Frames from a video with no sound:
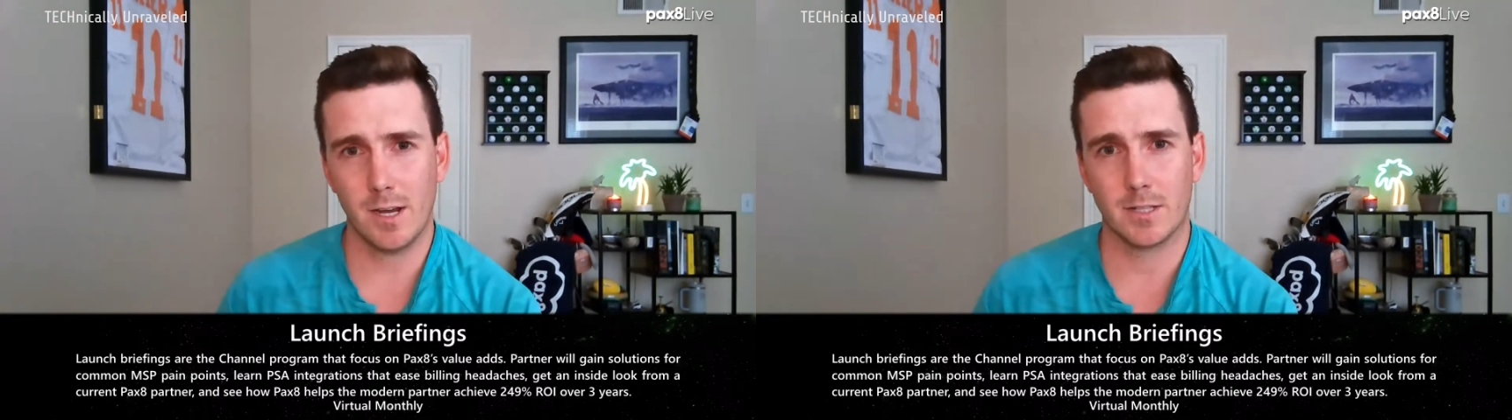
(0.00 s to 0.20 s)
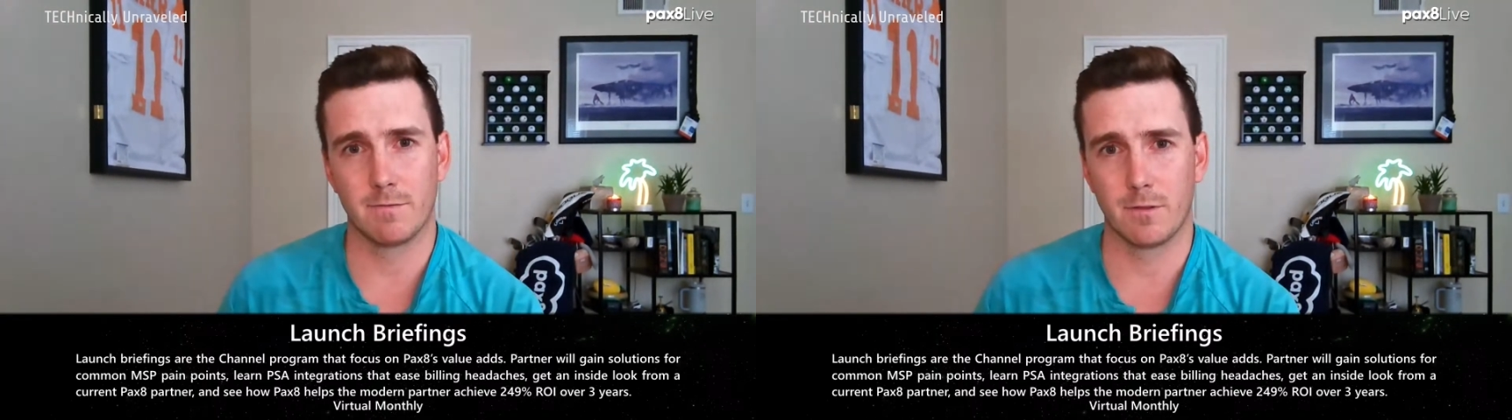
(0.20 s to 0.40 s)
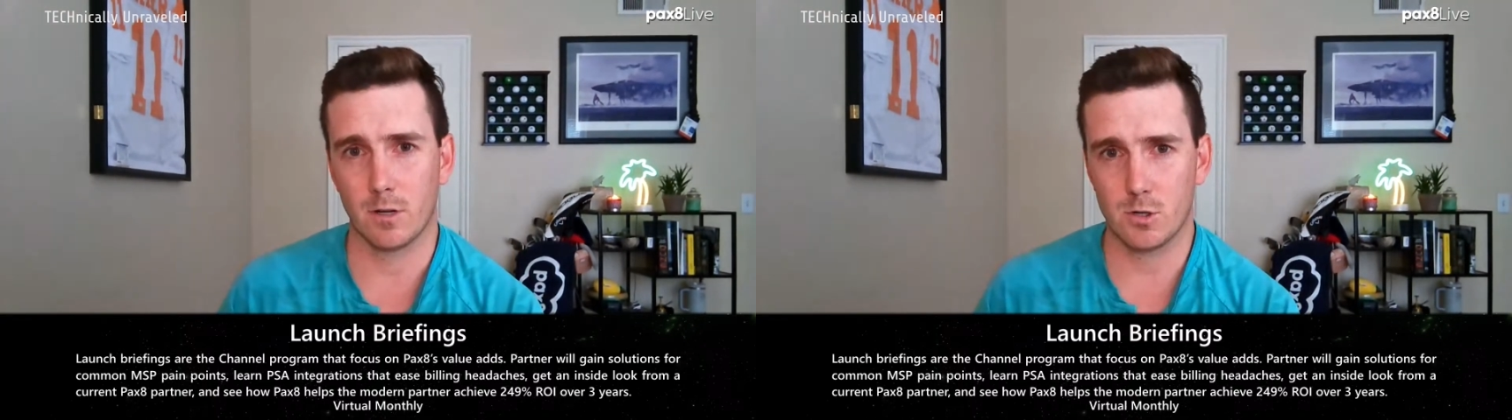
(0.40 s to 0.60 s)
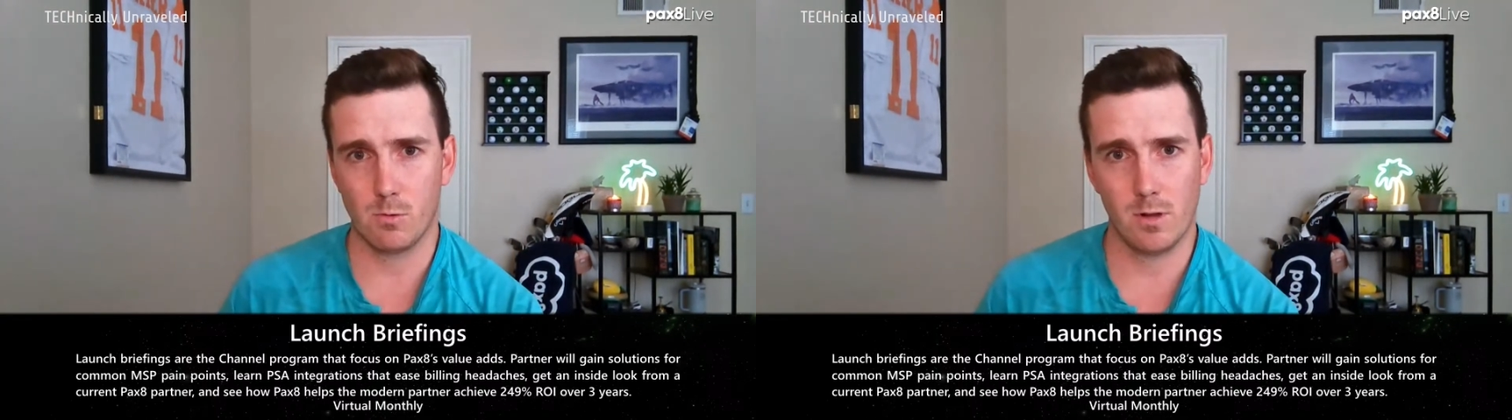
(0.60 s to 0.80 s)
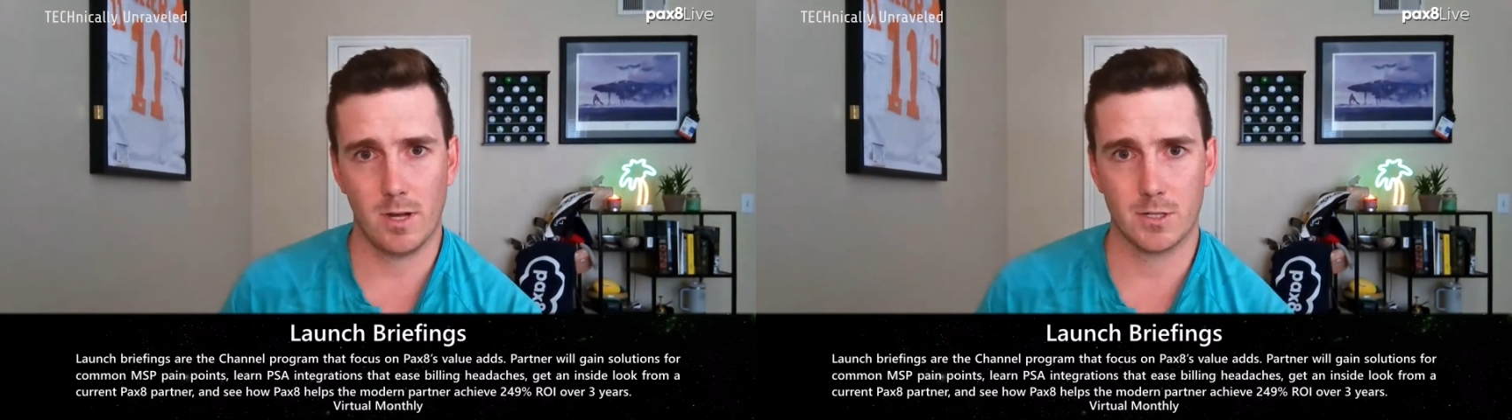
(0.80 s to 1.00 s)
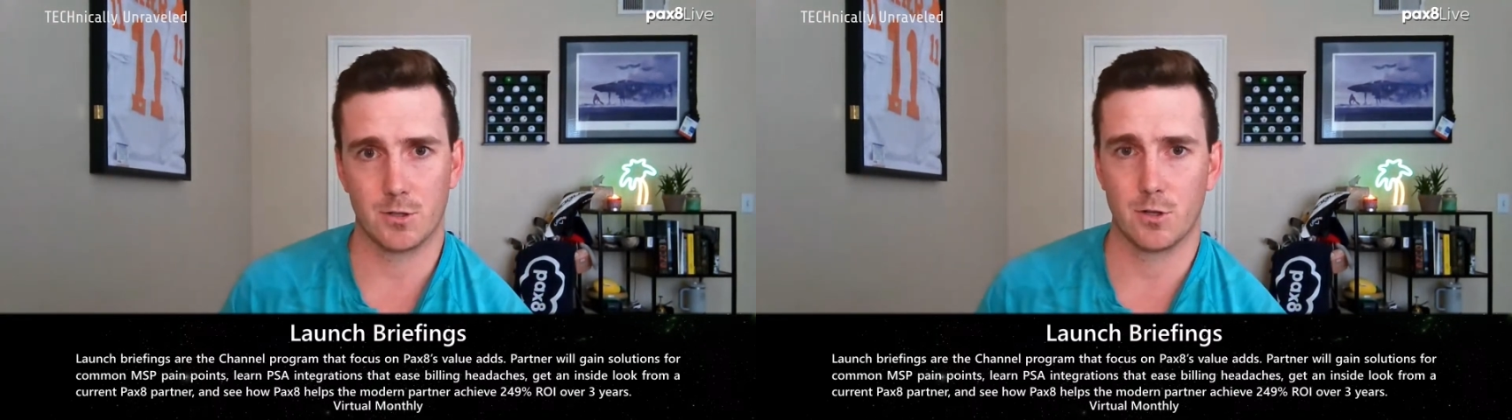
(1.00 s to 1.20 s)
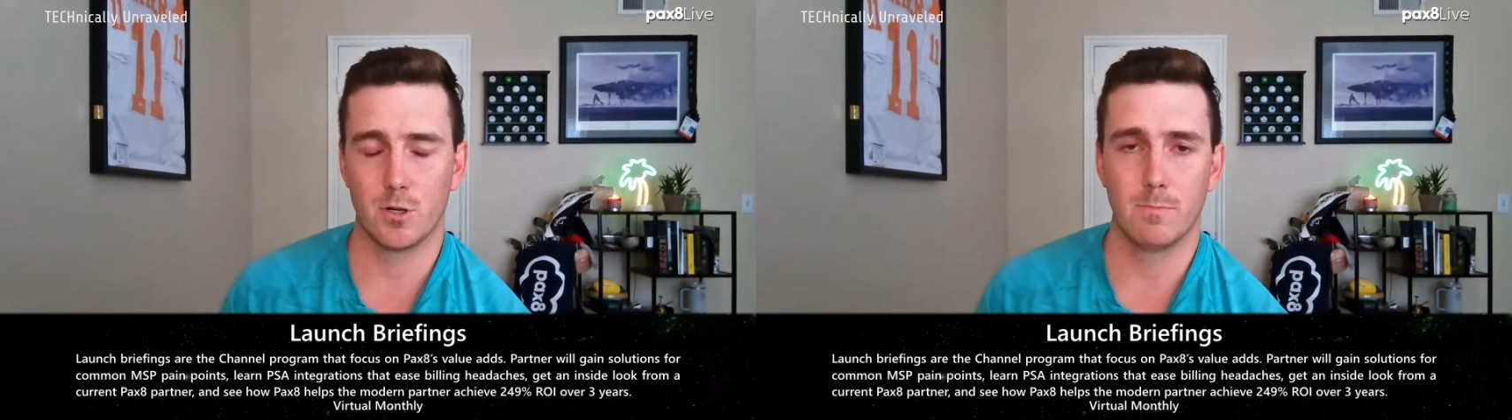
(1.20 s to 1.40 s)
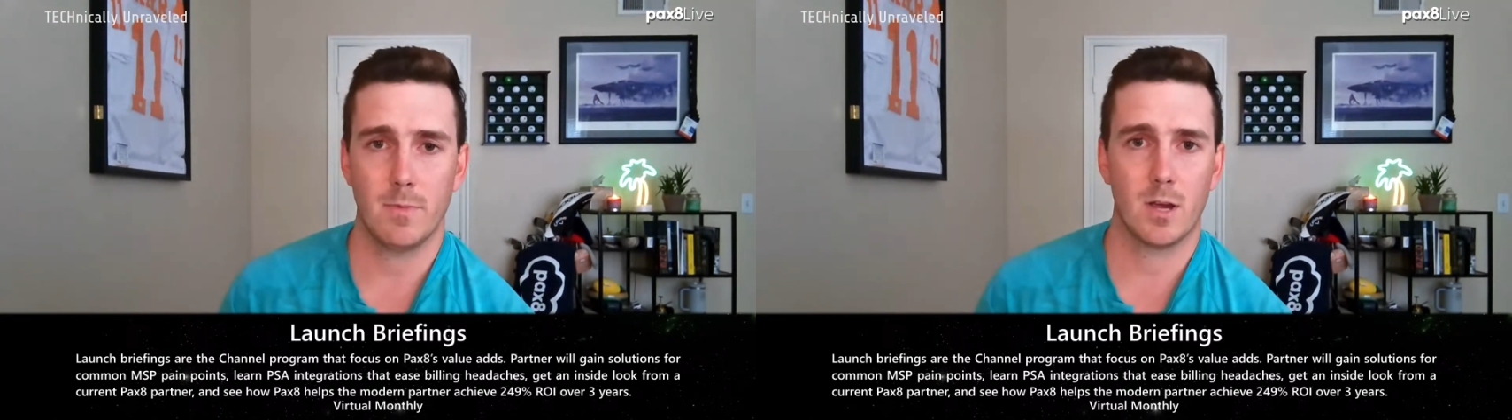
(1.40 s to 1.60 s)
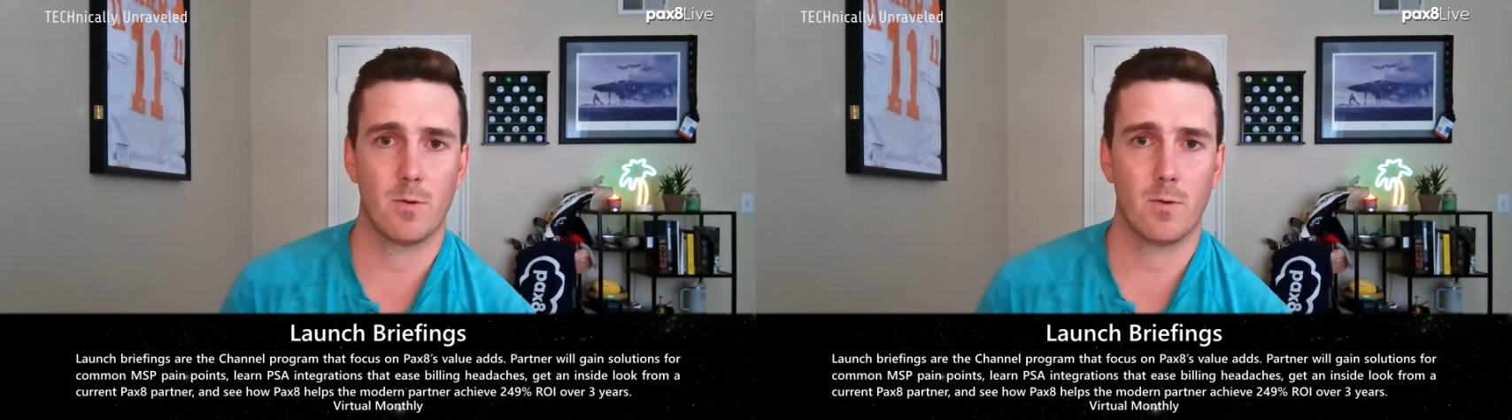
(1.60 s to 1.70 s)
It's virtual on Zoom,